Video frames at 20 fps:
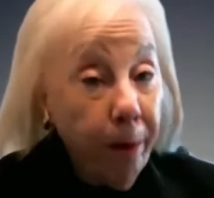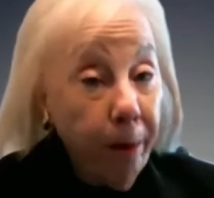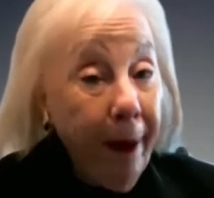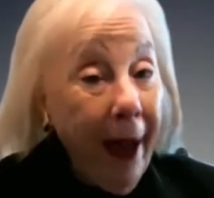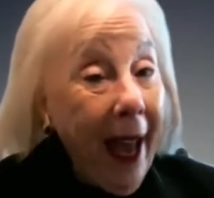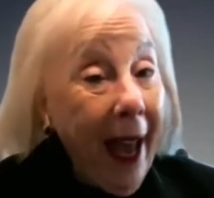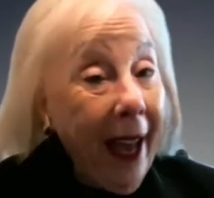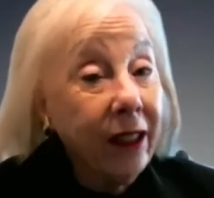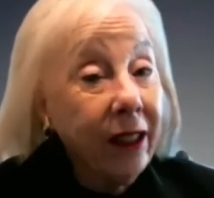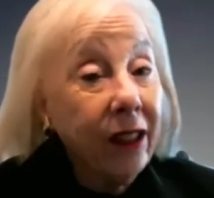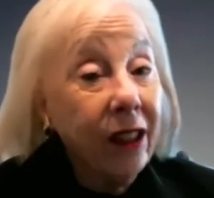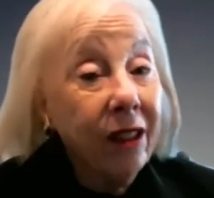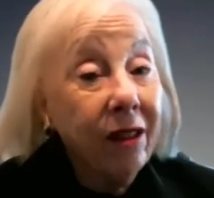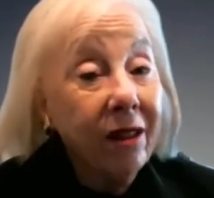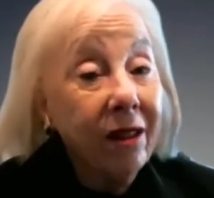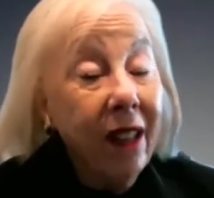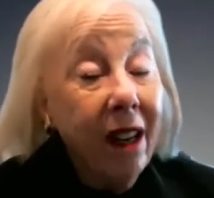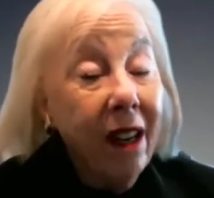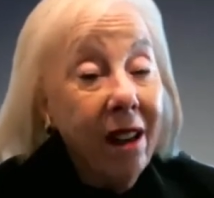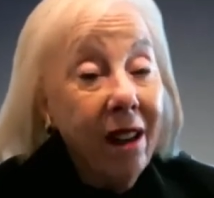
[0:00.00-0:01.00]
impact.
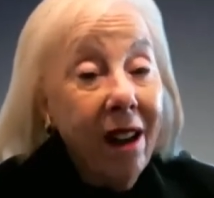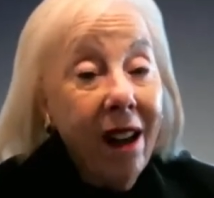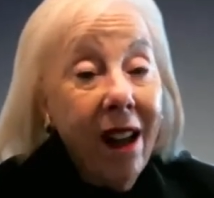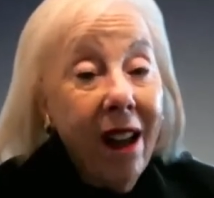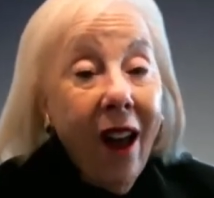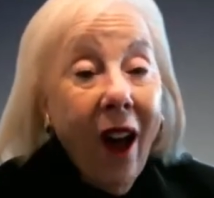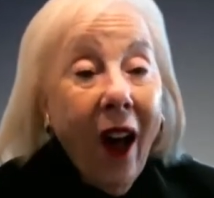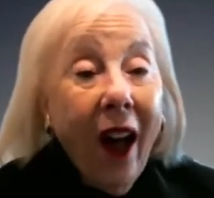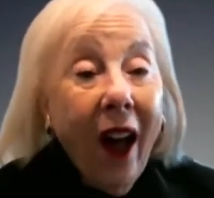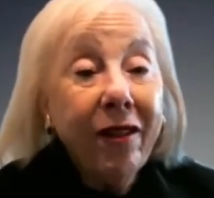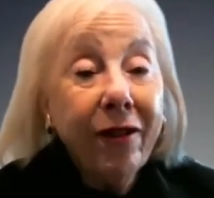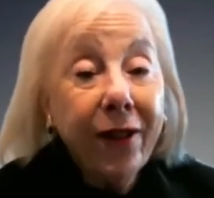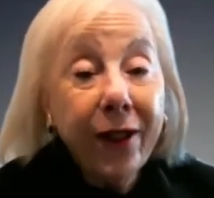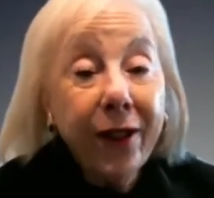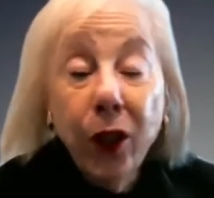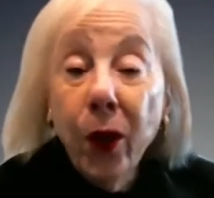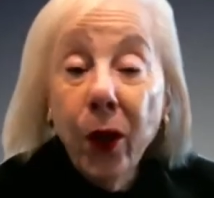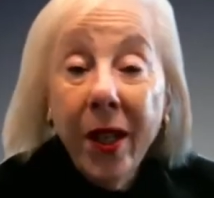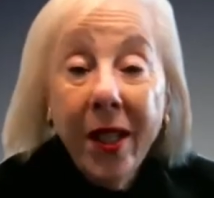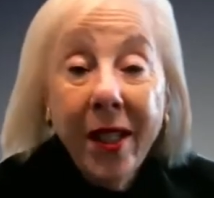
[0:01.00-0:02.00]
I
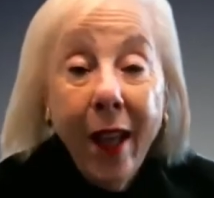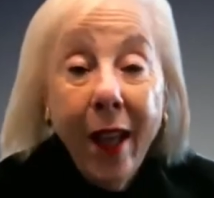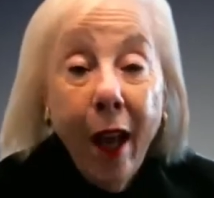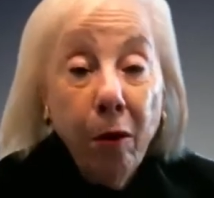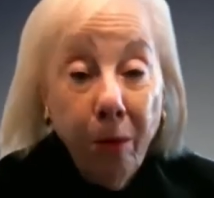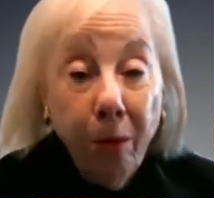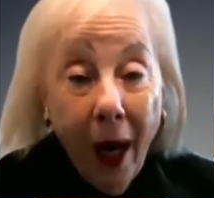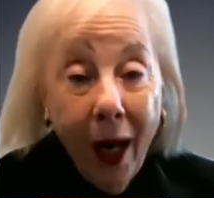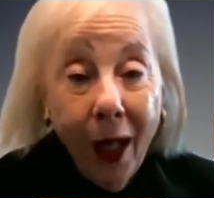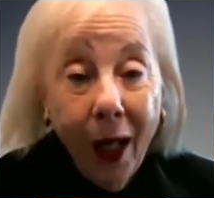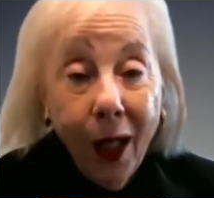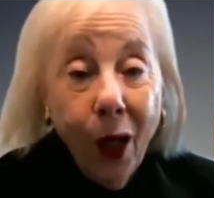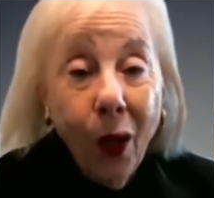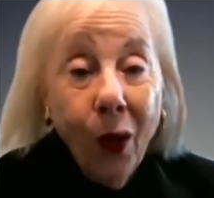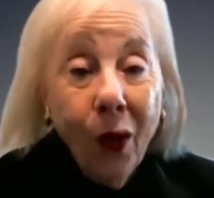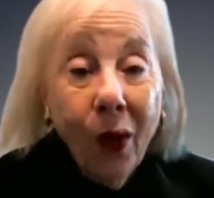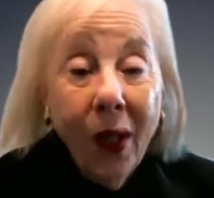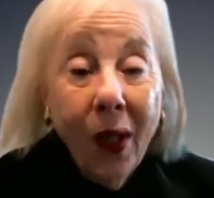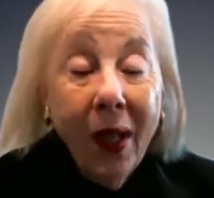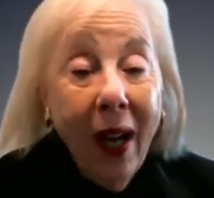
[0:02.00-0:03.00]
flew to Sao
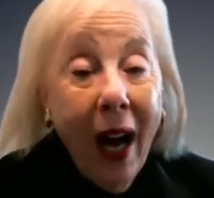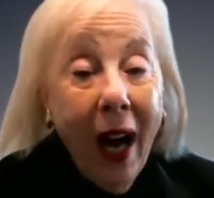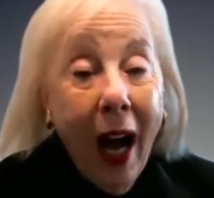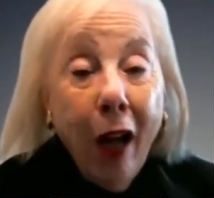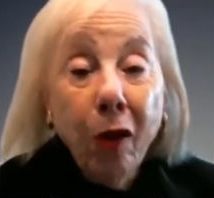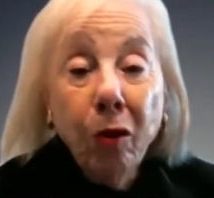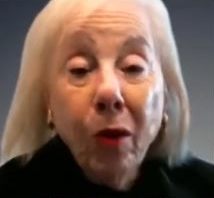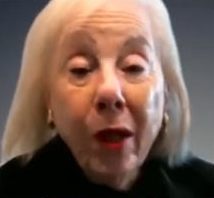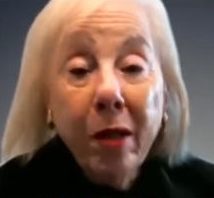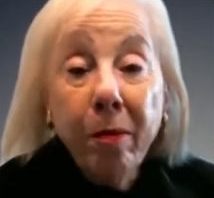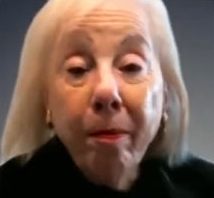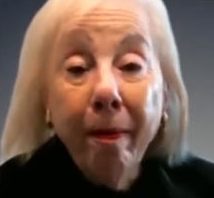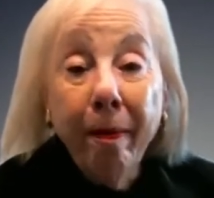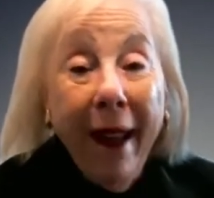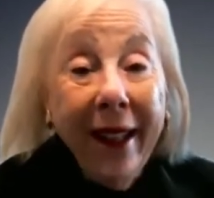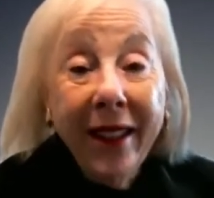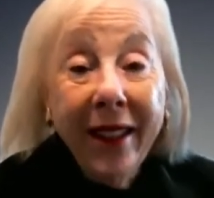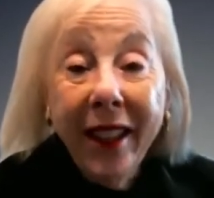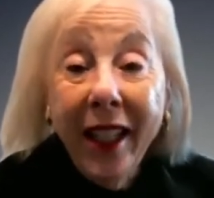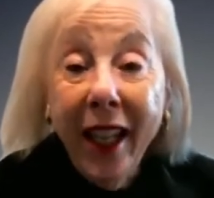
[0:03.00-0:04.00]
Paulo. I was
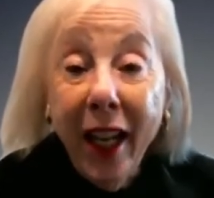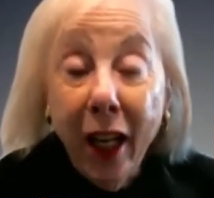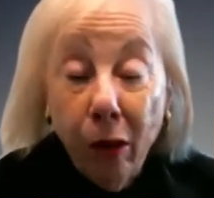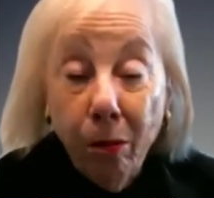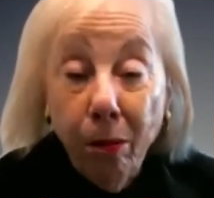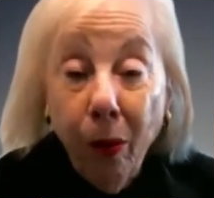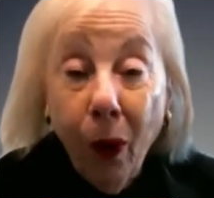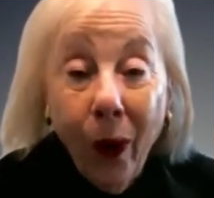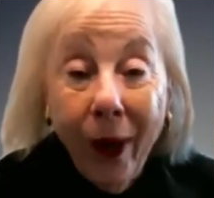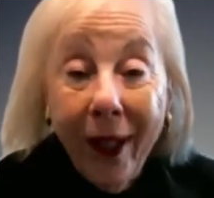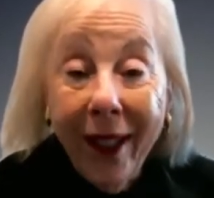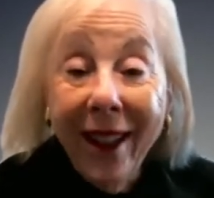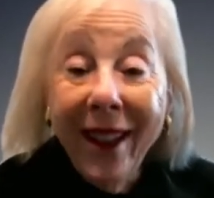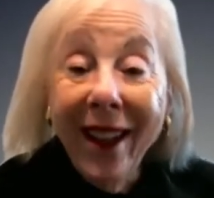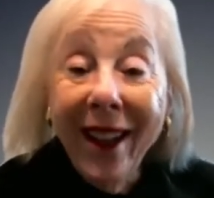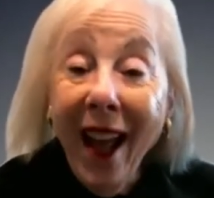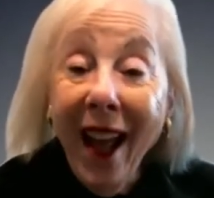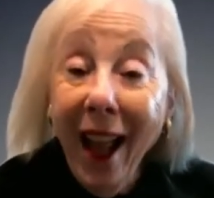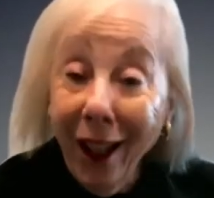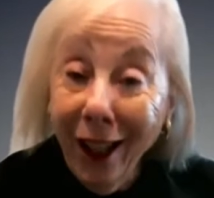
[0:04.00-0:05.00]
met at the airport in
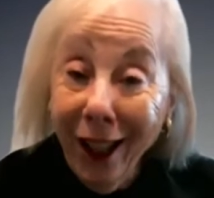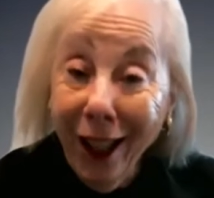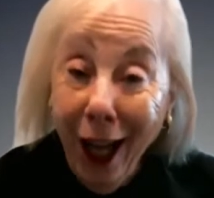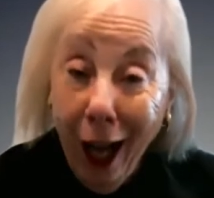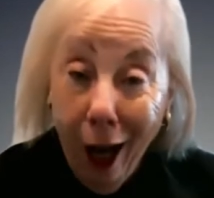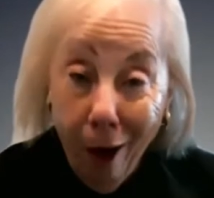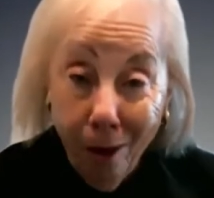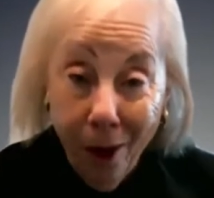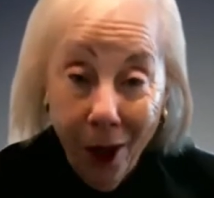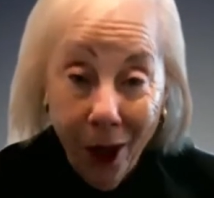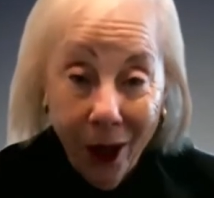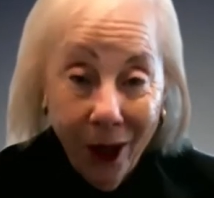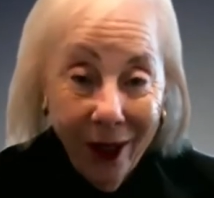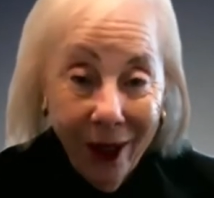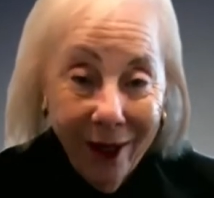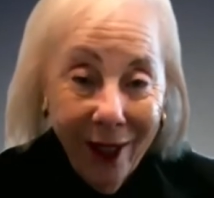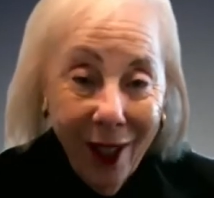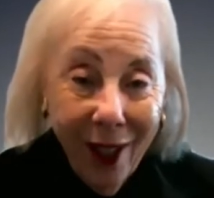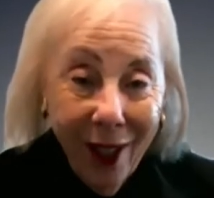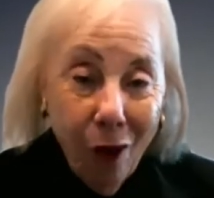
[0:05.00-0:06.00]
a helicopter
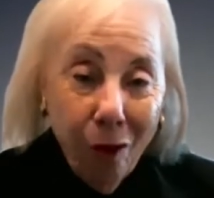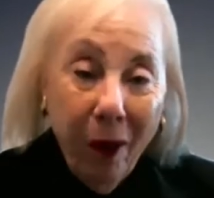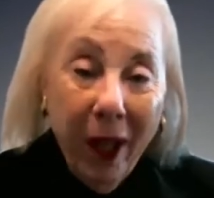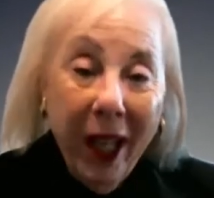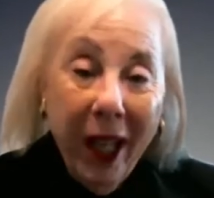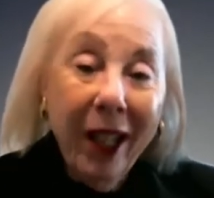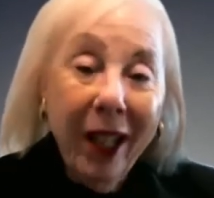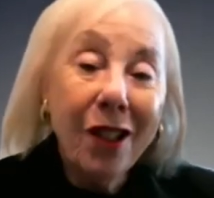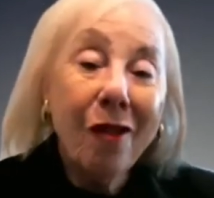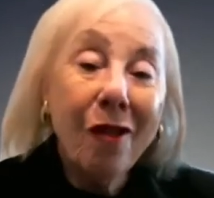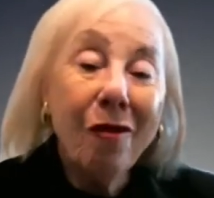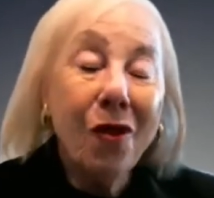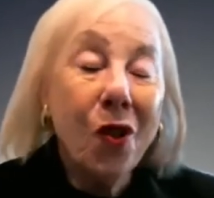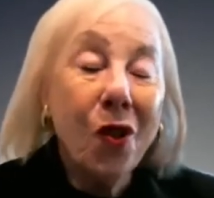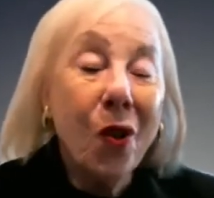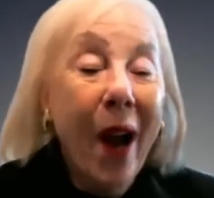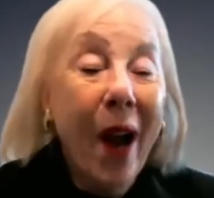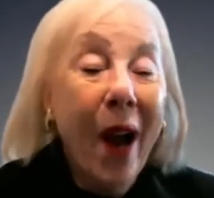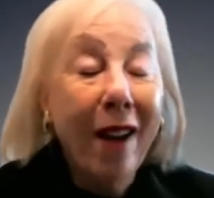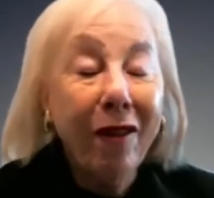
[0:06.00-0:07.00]
because of
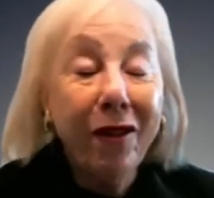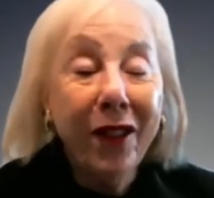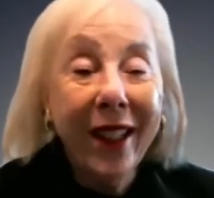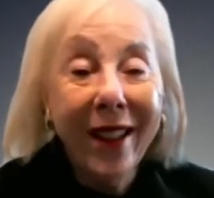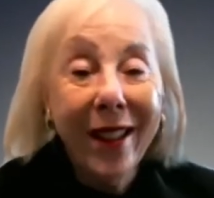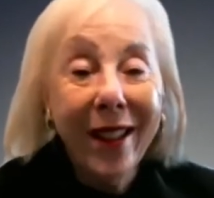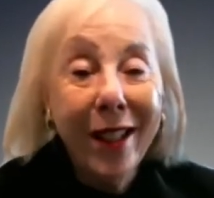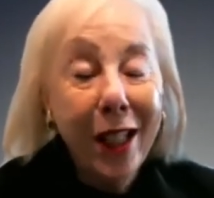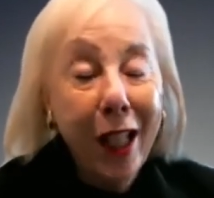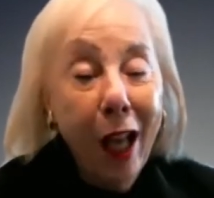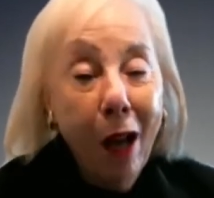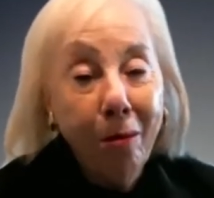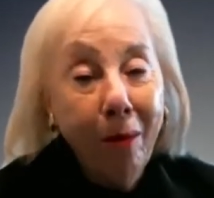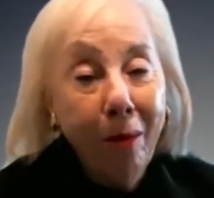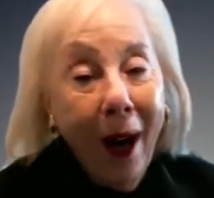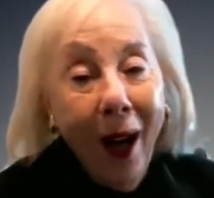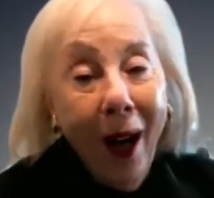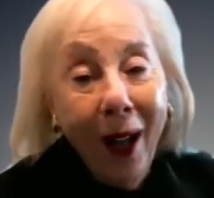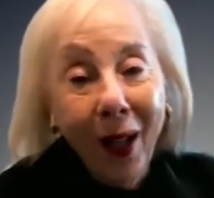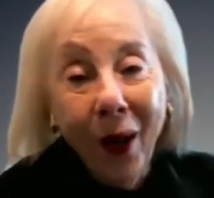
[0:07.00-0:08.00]
traffic in Sao
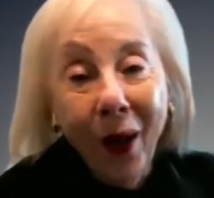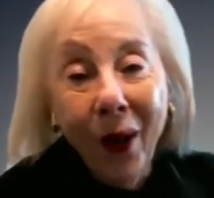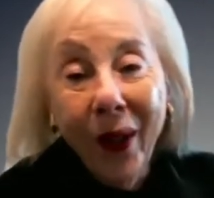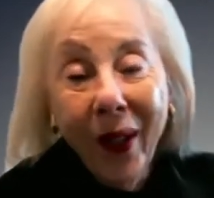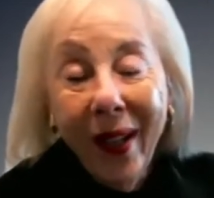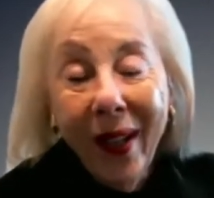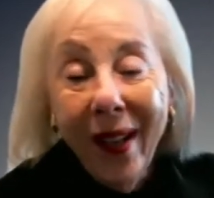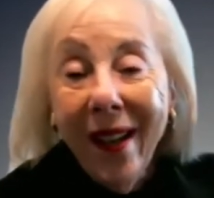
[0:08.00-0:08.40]
Paulo.